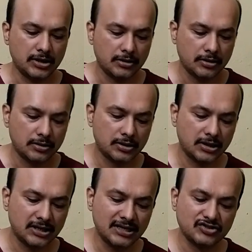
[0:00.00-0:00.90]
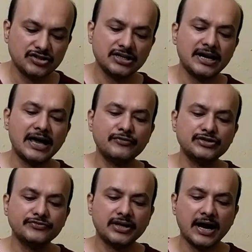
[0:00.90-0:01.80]
Okay, the illustrated
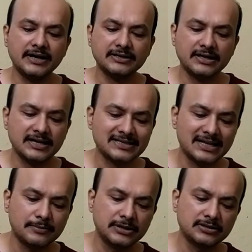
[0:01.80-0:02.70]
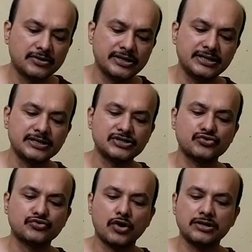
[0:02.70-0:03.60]
language of the writer has enabled the
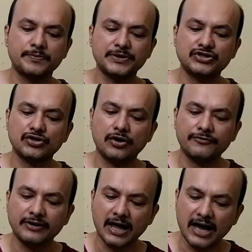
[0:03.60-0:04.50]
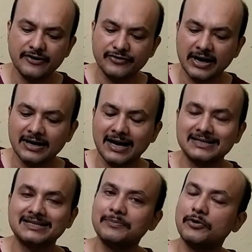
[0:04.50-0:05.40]
readers to draw the picture of life
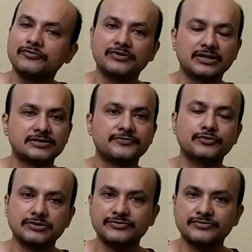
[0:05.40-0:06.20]
and landscape on Venus.